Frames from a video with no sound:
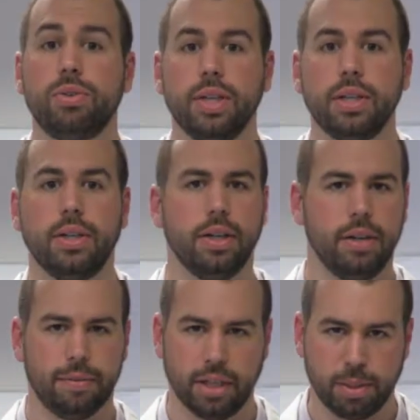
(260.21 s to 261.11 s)
critical
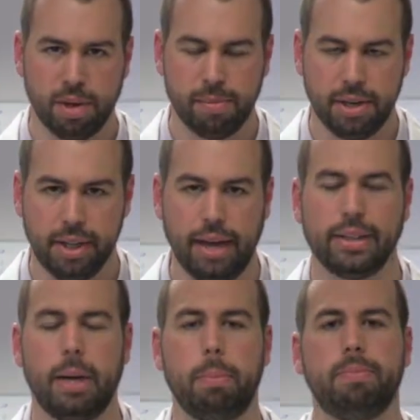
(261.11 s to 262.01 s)
for experimental
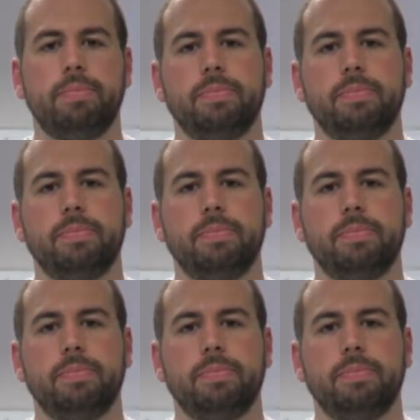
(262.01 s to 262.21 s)
outcome.